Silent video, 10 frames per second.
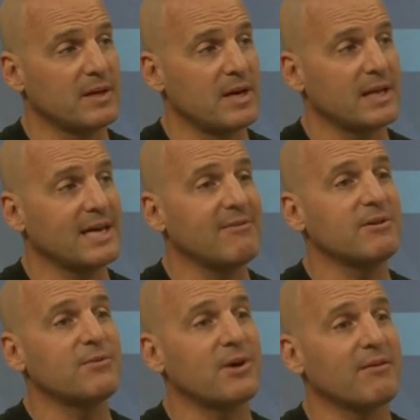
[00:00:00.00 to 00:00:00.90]
Like even
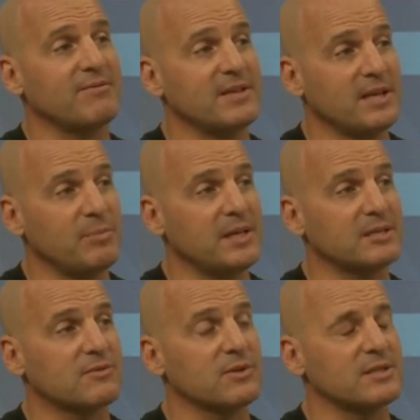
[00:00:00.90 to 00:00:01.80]
if you're not feeling
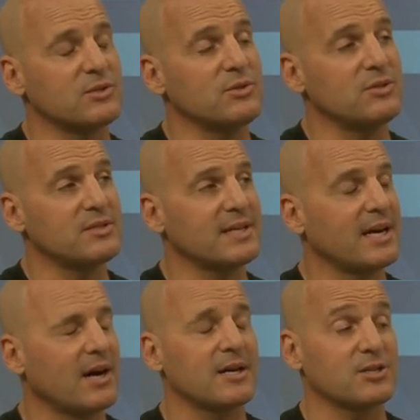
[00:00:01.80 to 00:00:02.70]
peaceful, as soon as you say,
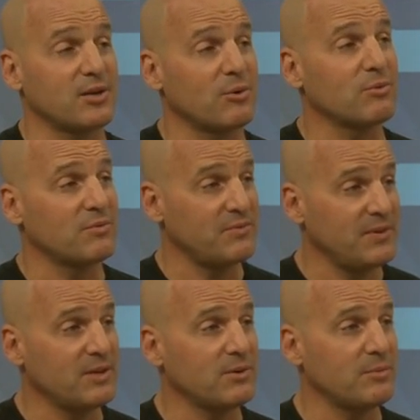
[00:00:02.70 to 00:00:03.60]
gosh, I don't
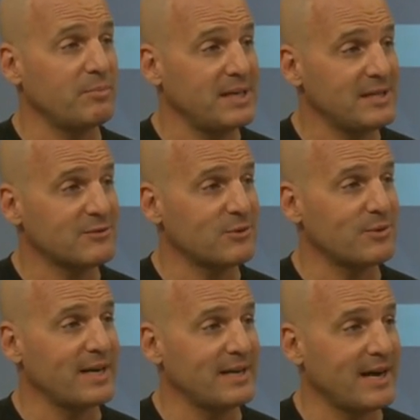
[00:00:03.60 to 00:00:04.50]
feel peaceful
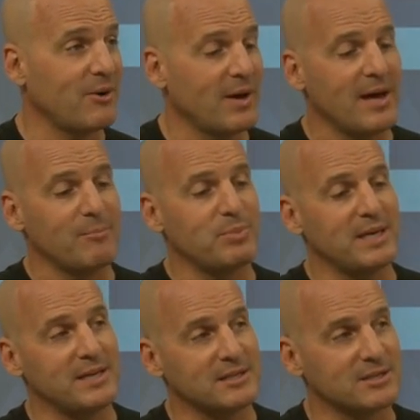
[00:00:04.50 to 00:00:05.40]
right now,
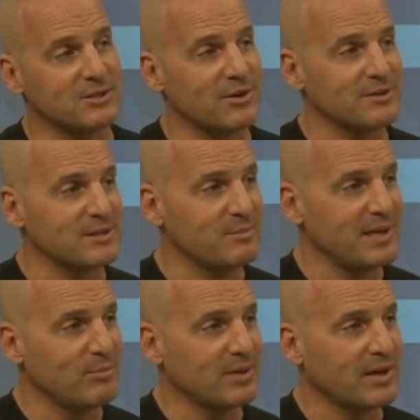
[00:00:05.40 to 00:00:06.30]
peace starts to be
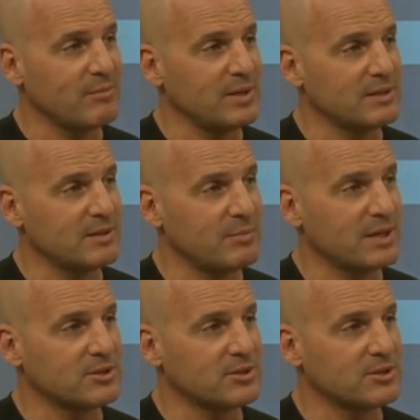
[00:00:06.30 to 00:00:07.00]
able to come into the picture.